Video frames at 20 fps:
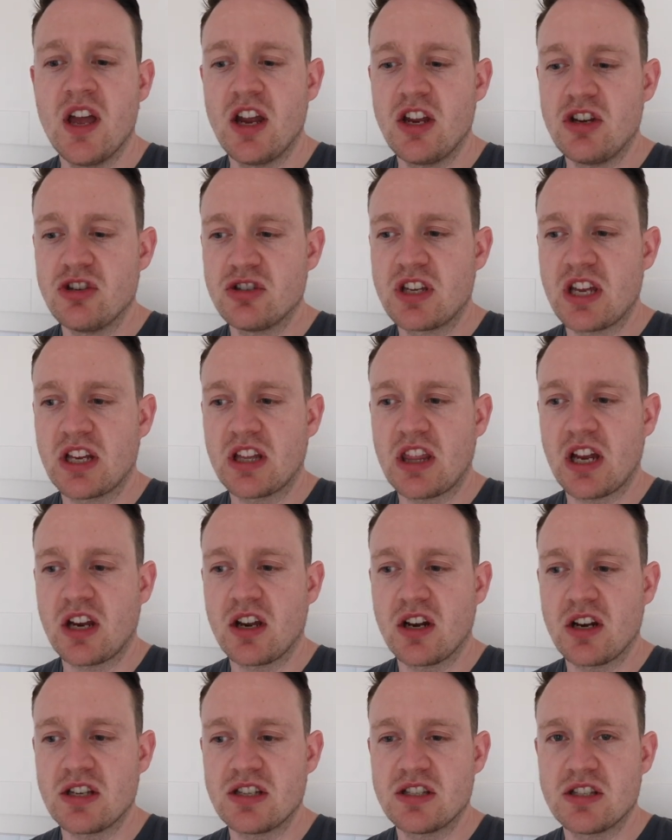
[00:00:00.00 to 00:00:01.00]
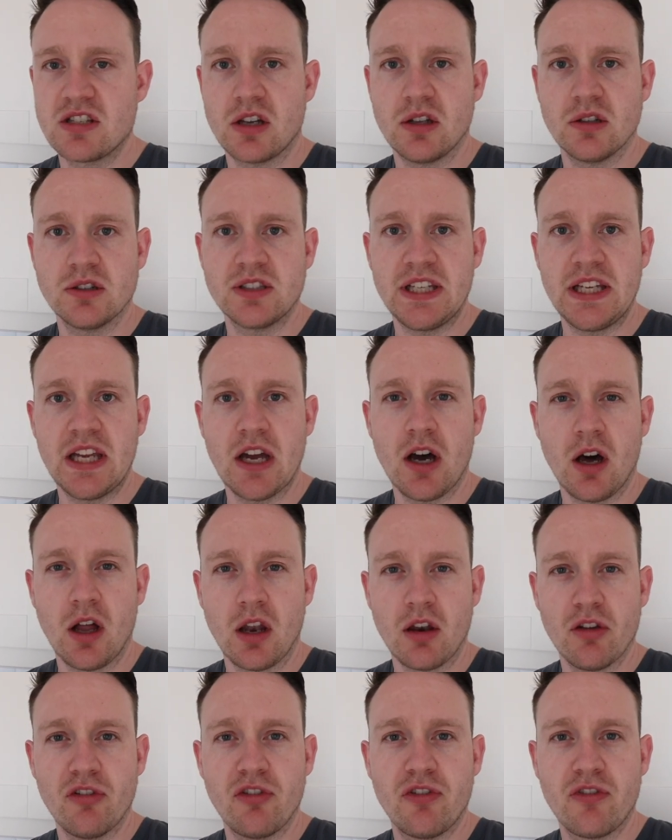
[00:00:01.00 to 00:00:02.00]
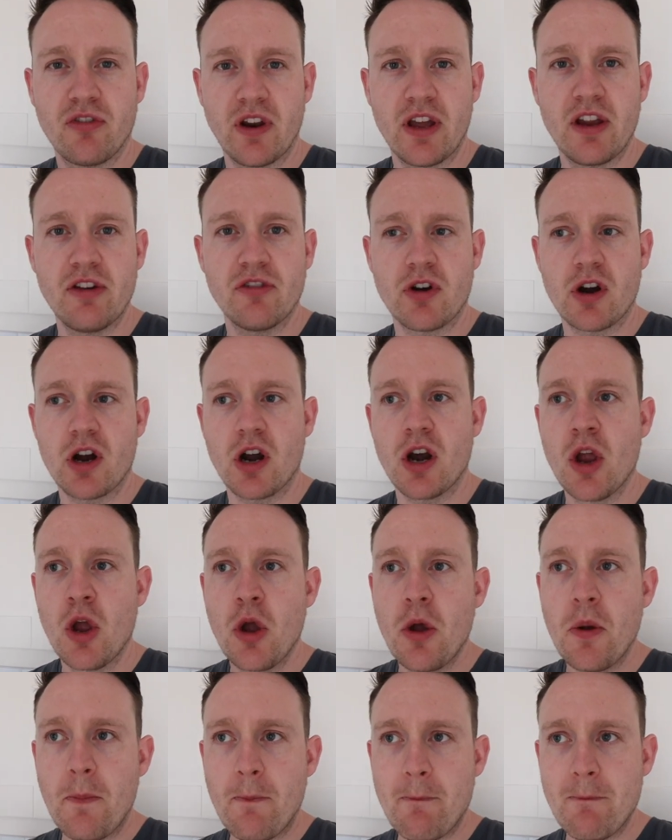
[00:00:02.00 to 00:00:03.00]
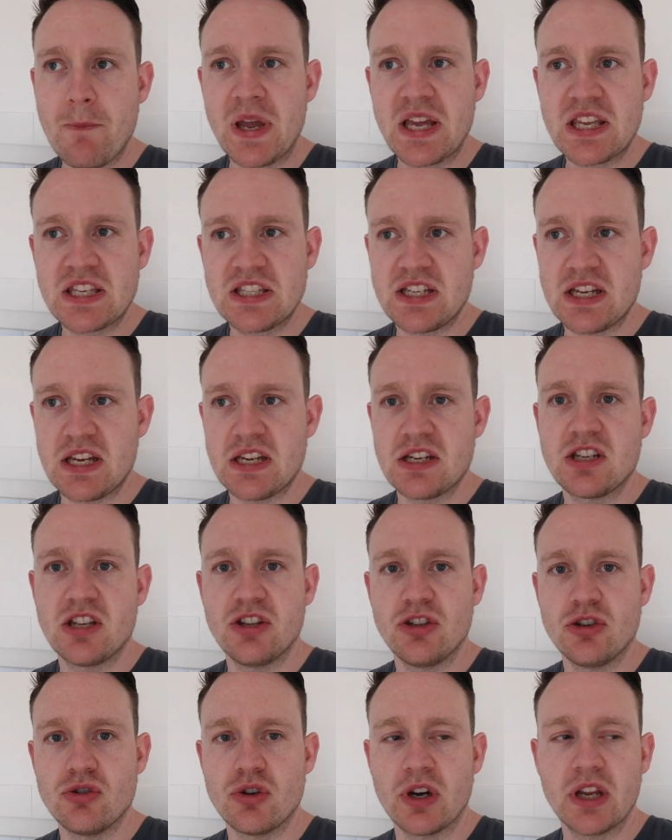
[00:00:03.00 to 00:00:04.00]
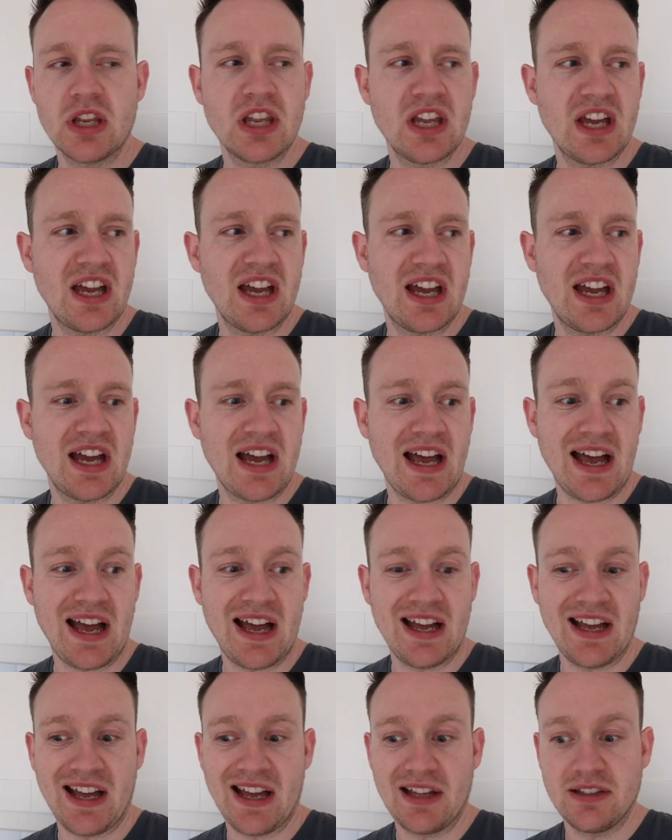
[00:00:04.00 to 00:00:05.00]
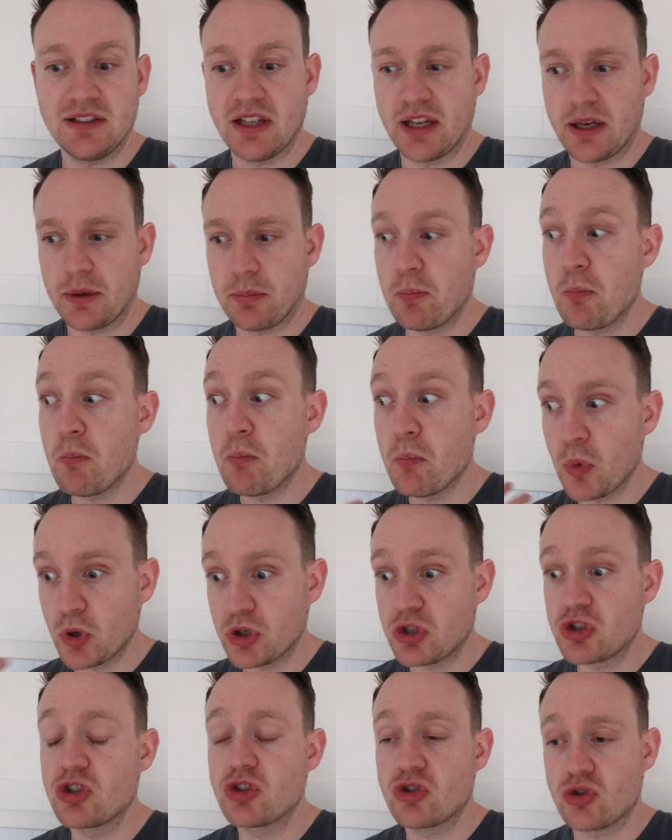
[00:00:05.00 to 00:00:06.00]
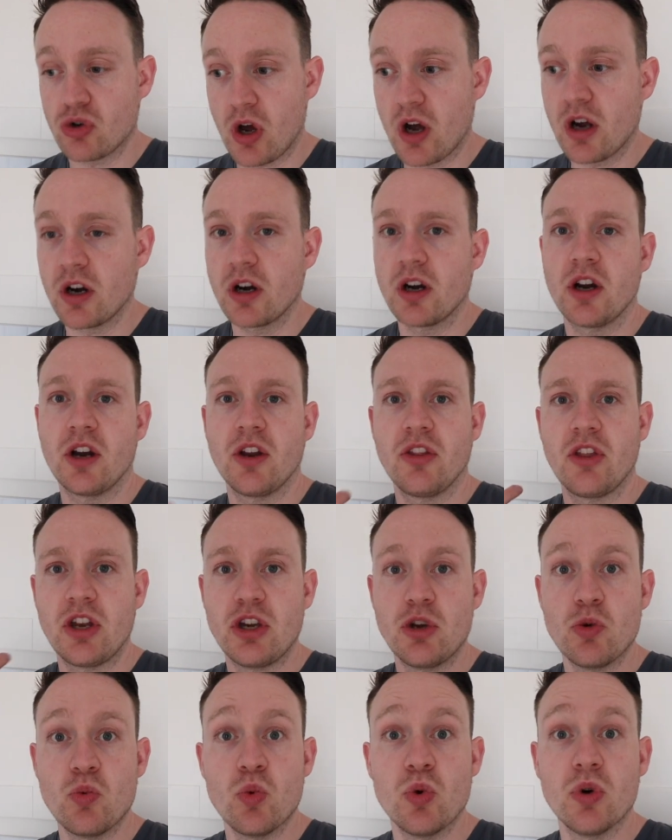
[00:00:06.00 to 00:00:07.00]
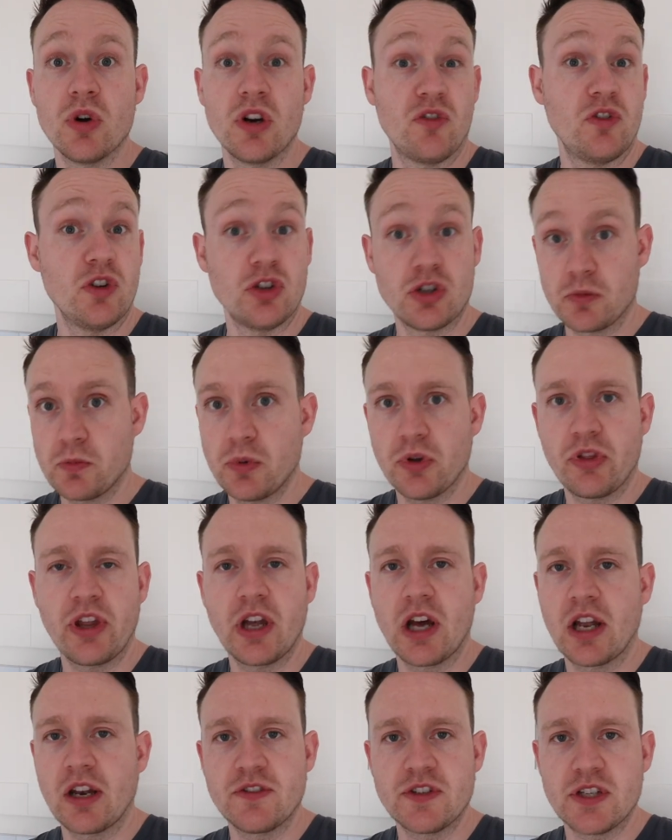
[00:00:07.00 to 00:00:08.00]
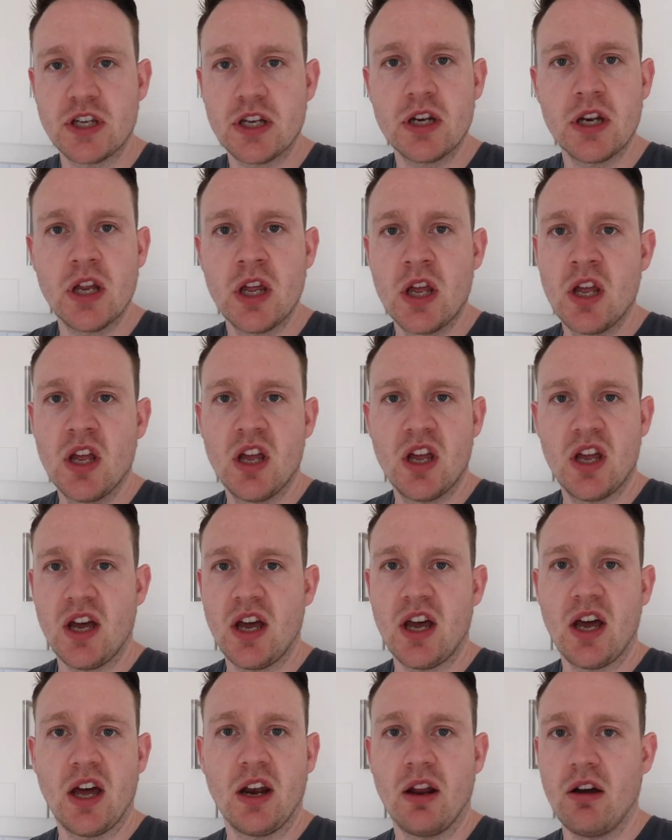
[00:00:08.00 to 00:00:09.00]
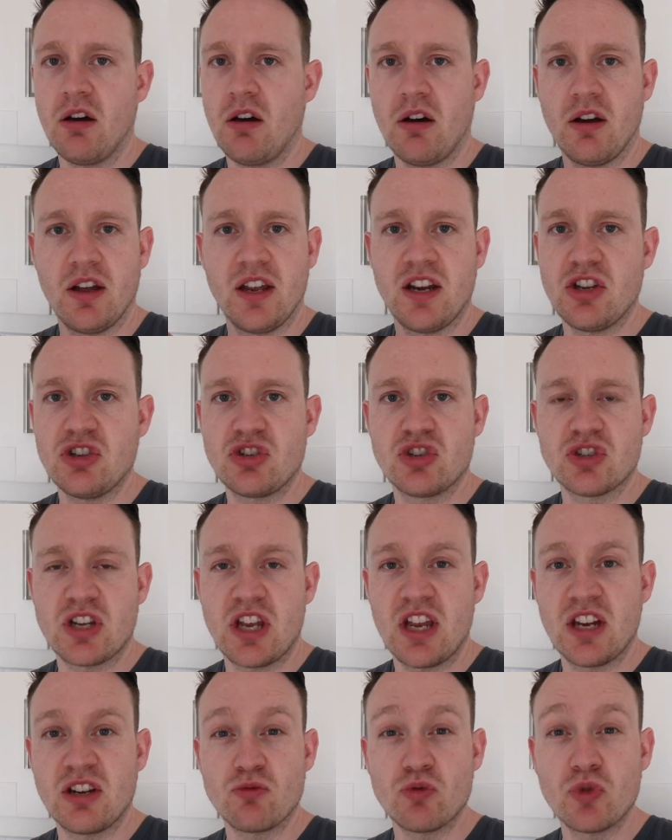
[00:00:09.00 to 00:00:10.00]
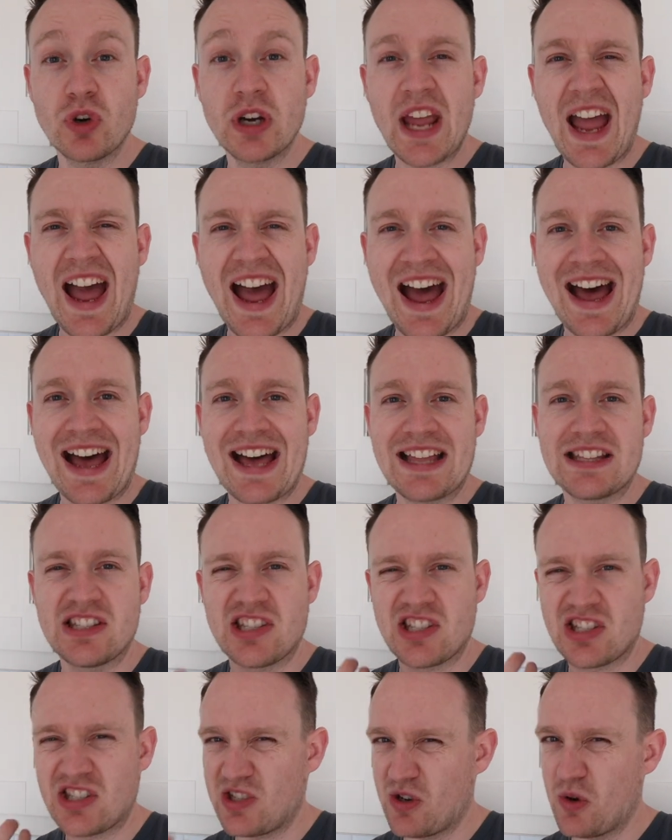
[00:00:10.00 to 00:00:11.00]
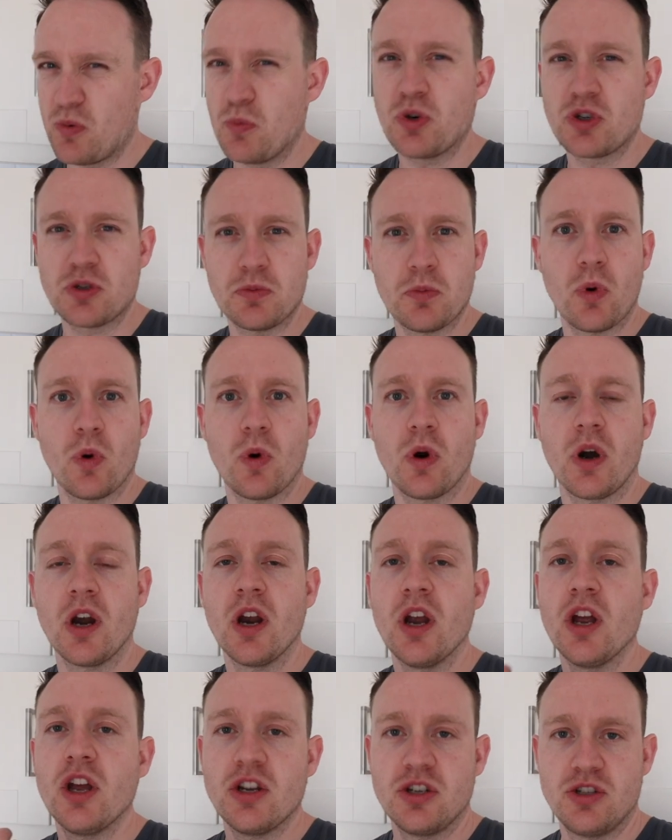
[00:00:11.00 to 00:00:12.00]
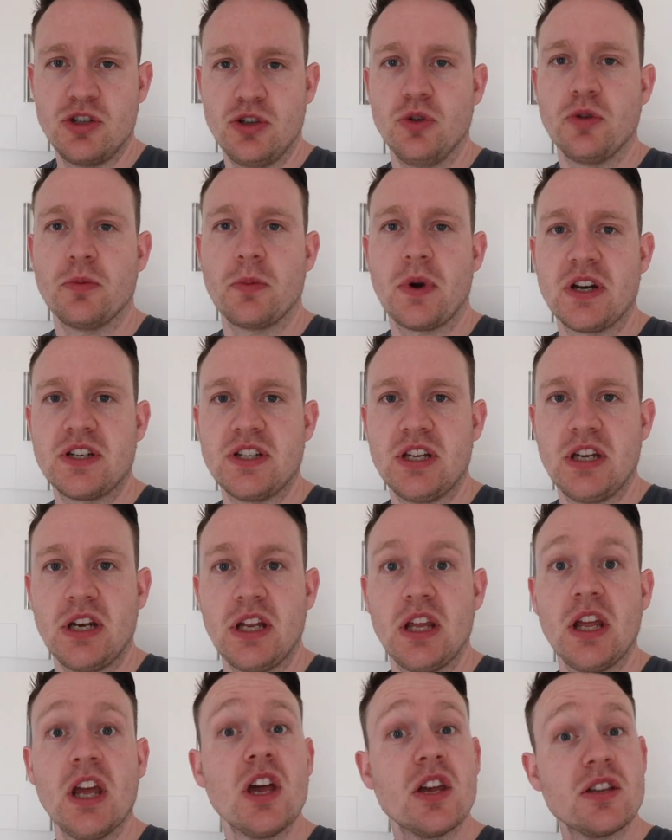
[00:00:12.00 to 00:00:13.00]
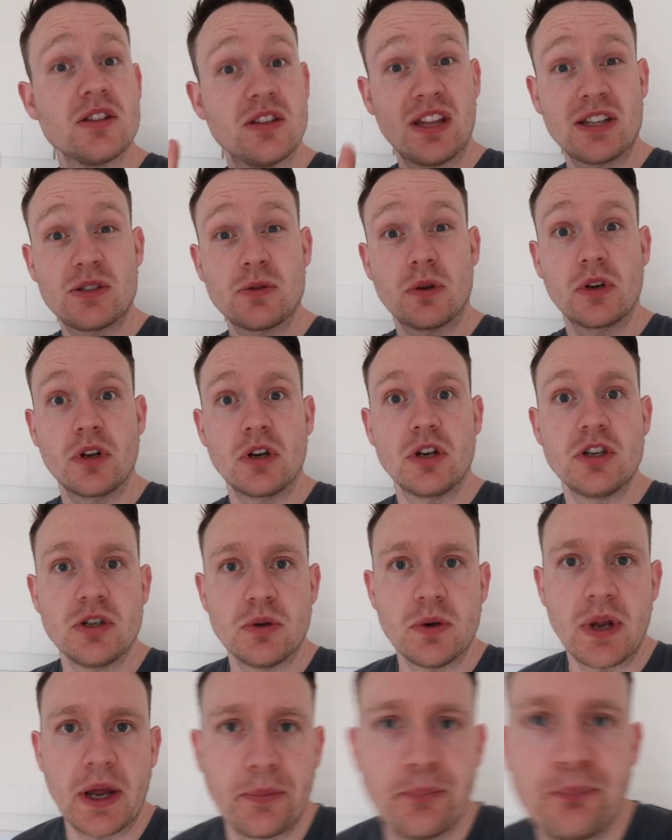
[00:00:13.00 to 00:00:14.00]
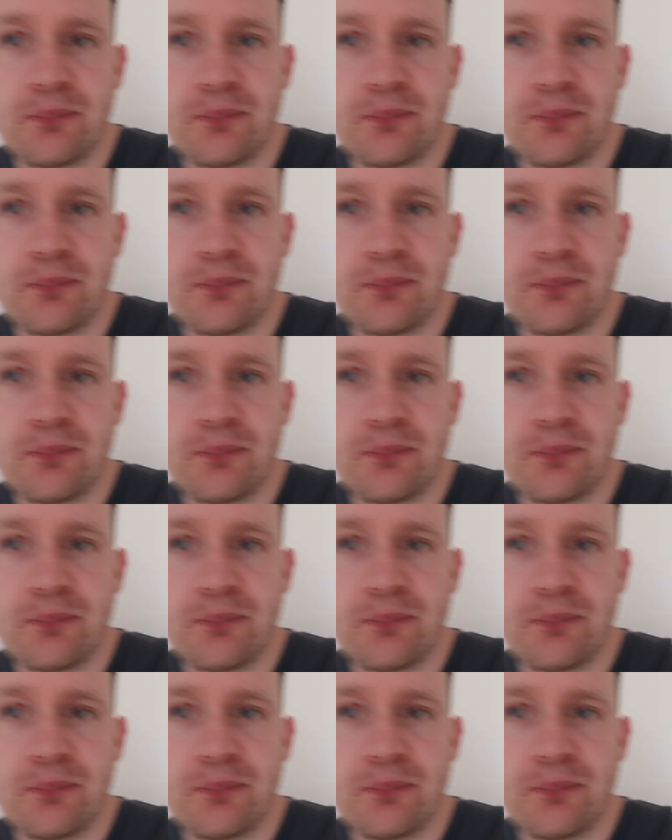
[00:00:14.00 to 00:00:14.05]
And you just get that kind of salty olive flavor mixed into the drink, like much stronger than you would if you just put the olives in. And it really adds so much more to the martini. So that's what I'm gonna do now.